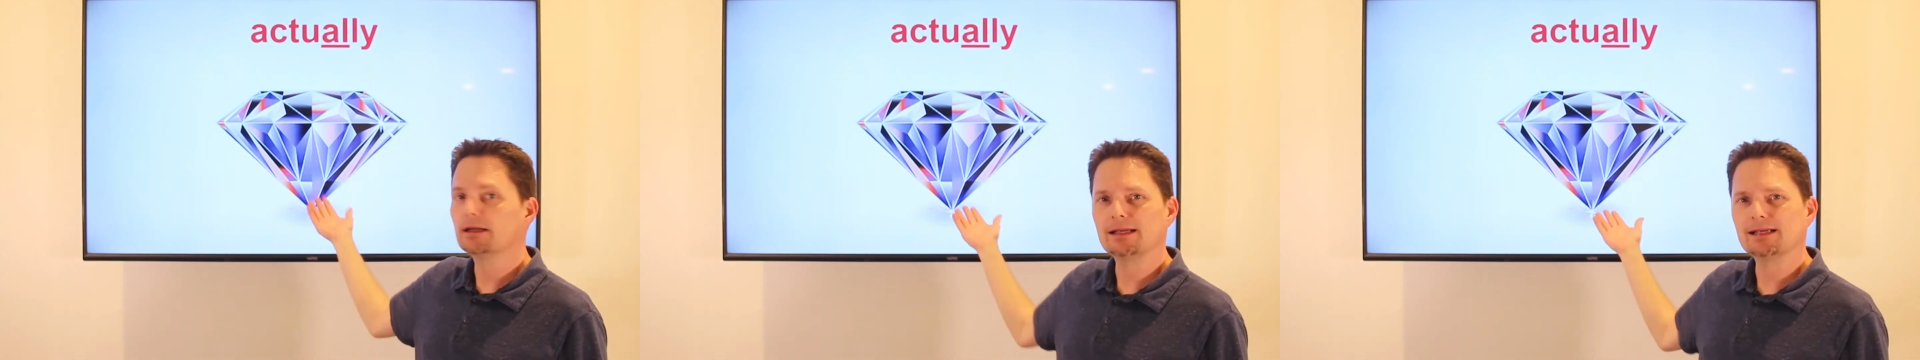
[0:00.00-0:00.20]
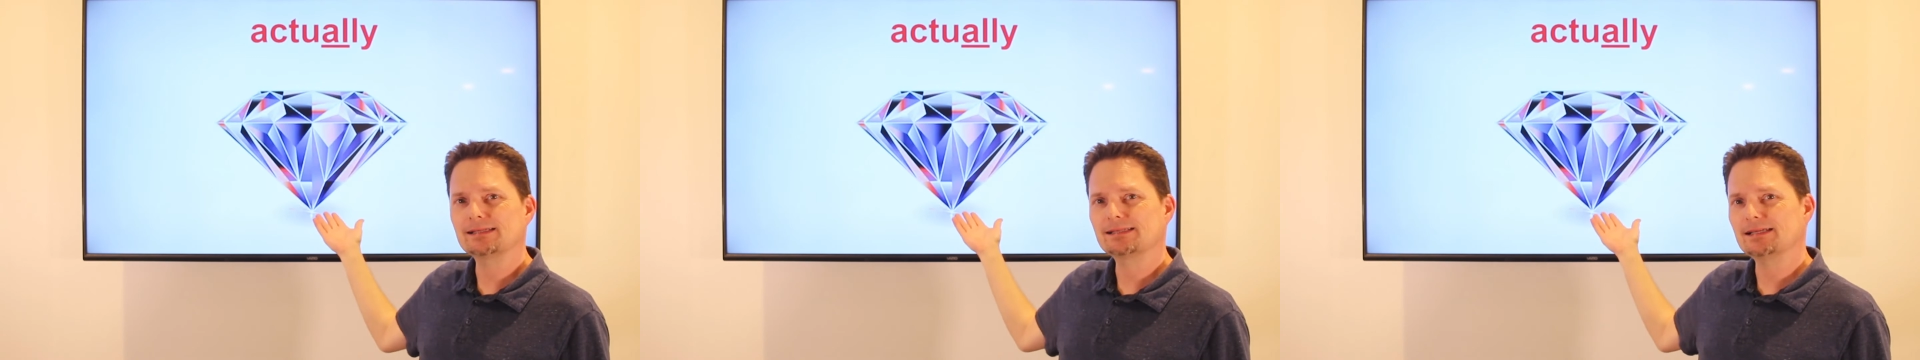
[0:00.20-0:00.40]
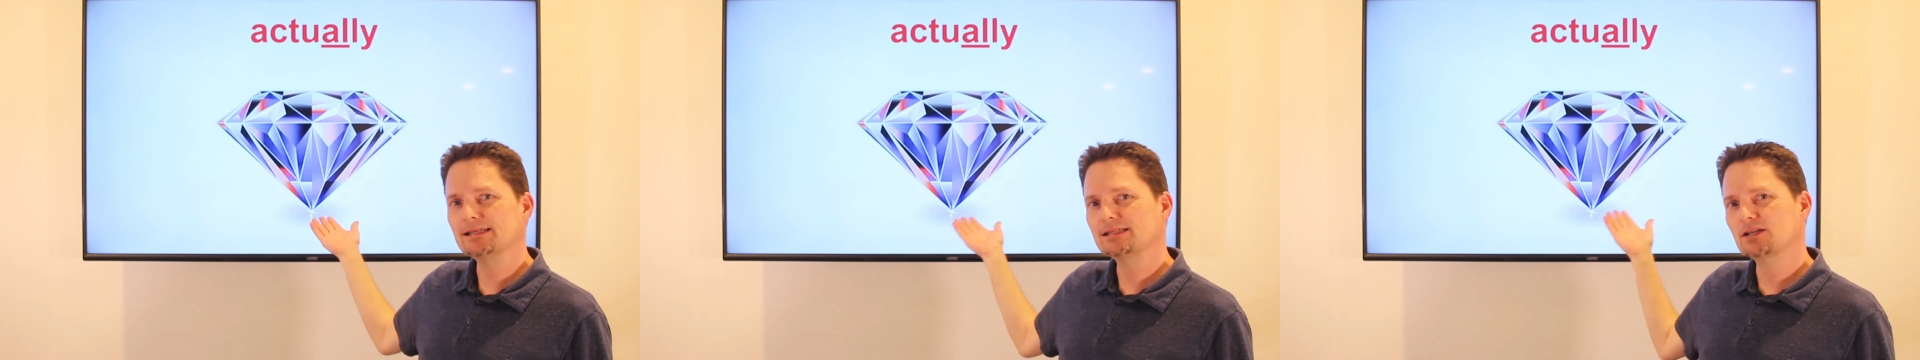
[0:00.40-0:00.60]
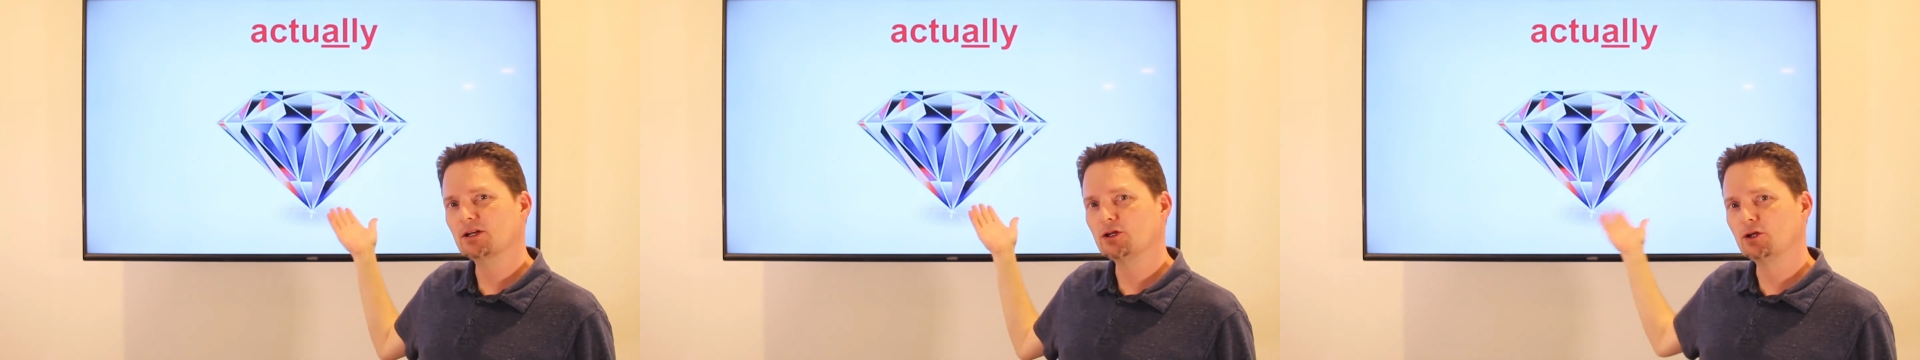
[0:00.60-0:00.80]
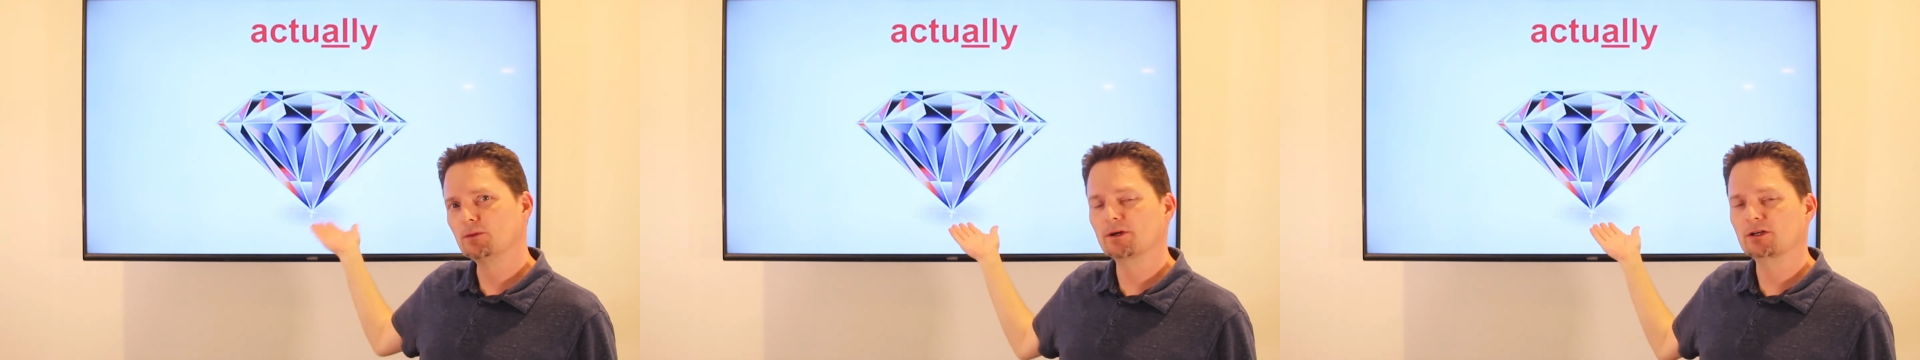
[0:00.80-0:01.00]
Is this
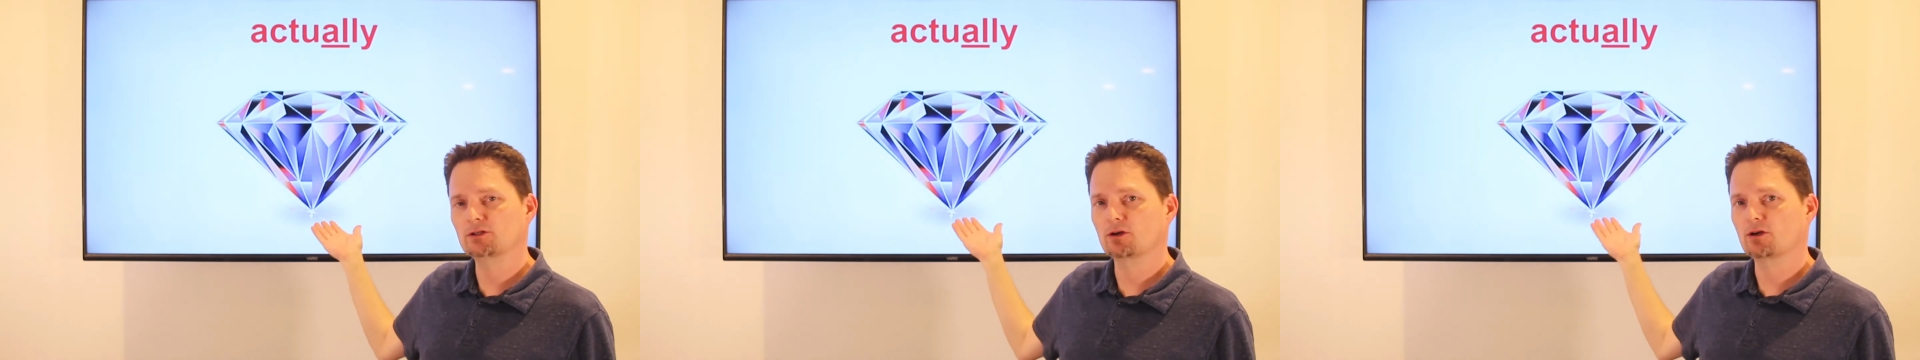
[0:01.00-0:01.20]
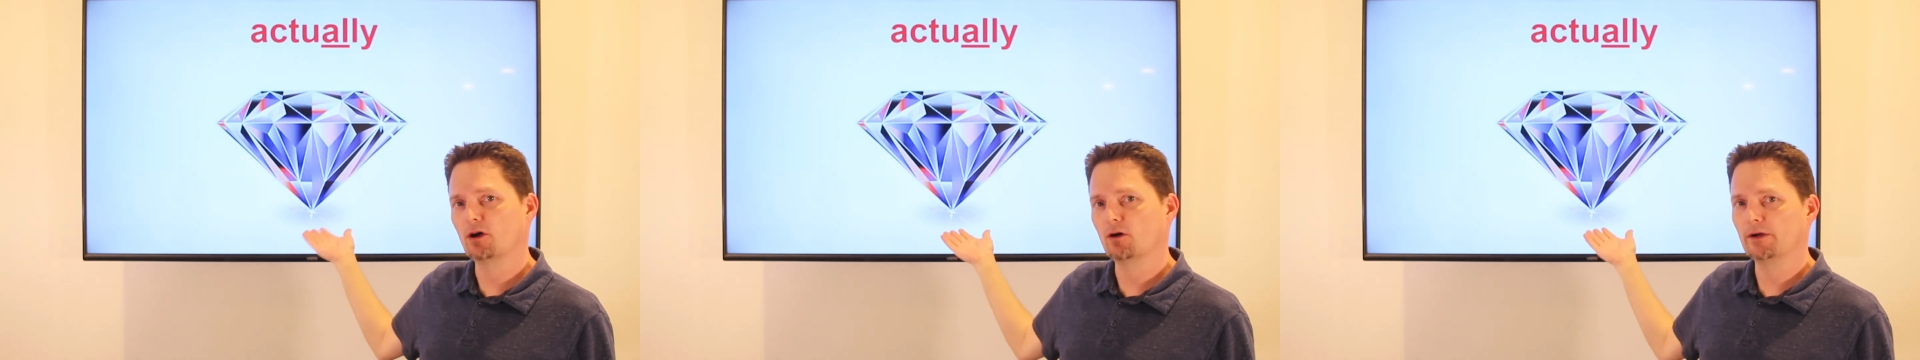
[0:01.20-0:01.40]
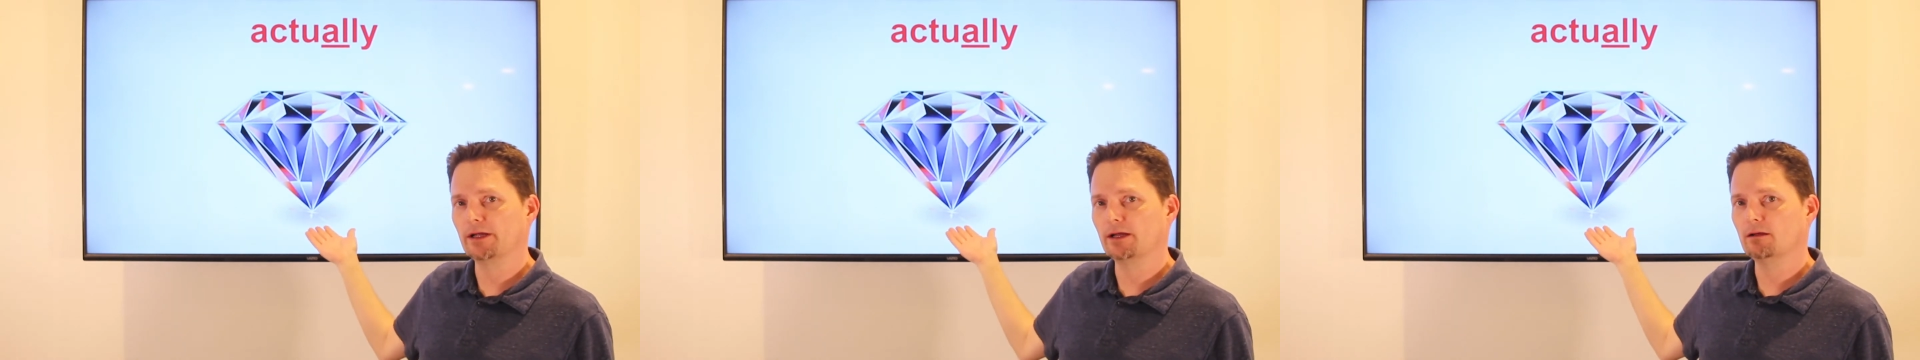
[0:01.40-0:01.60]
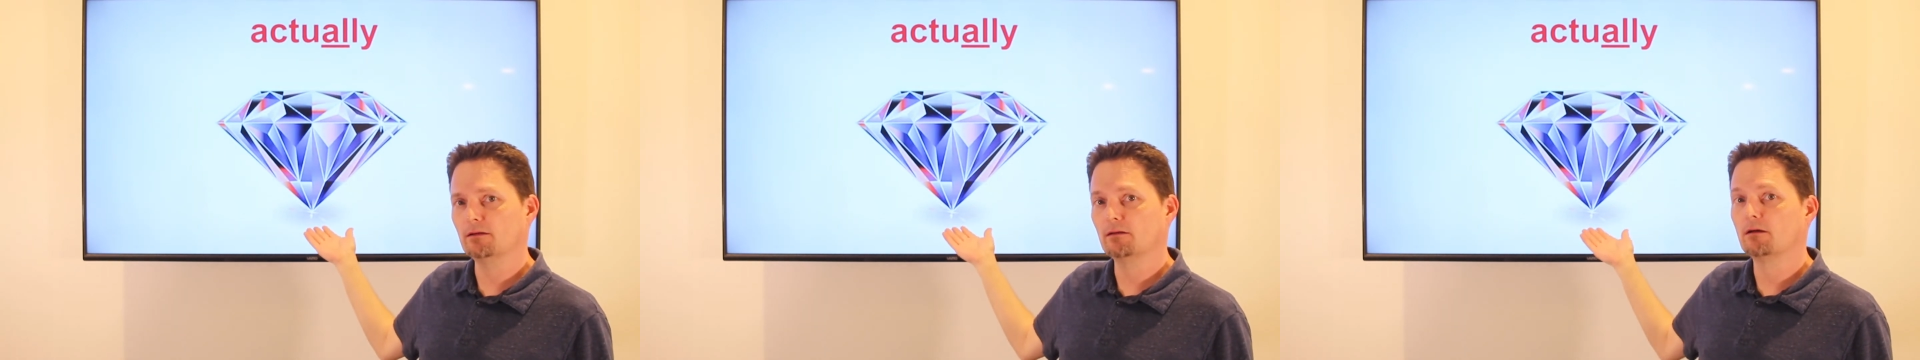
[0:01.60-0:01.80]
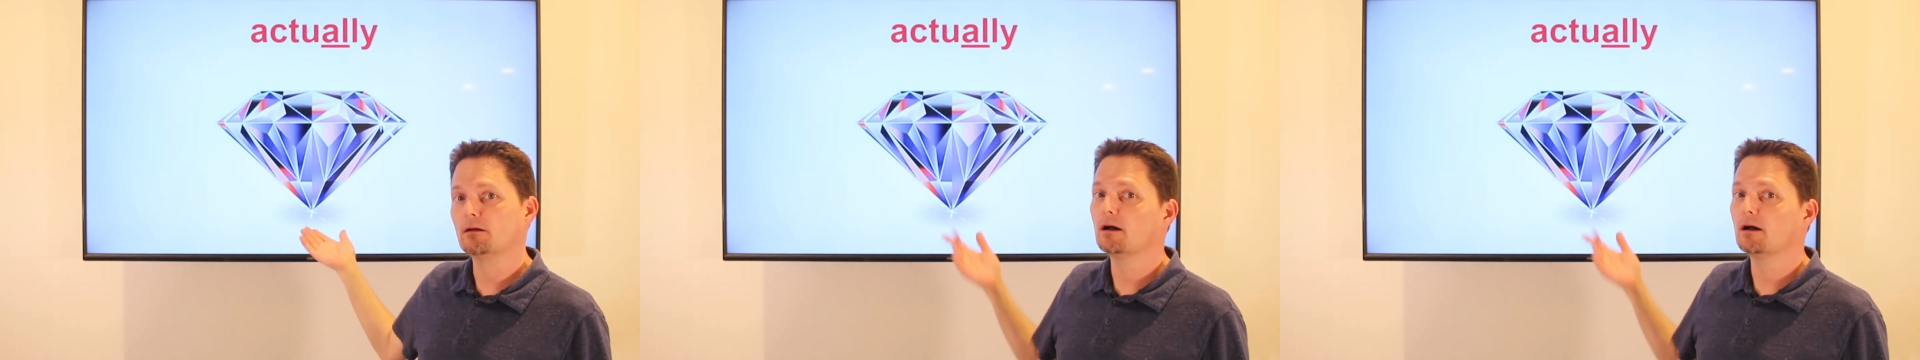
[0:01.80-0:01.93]
cubic zirconia?